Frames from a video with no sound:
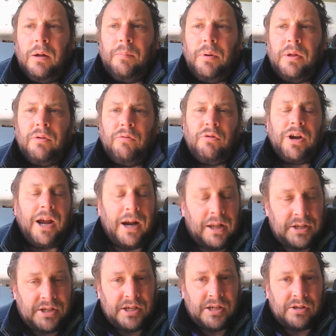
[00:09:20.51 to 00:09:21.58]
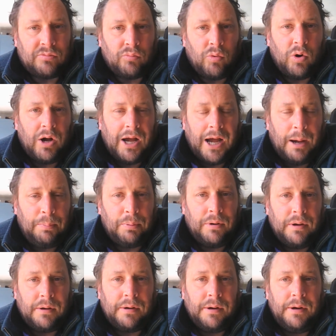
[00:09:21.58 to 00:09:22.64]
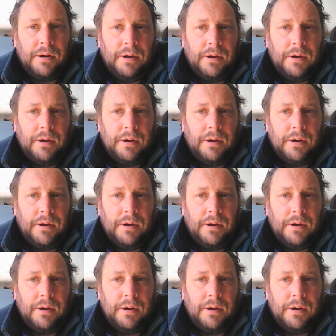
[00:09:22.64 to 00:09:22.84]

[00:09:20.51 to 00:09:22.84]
by the realities of what happened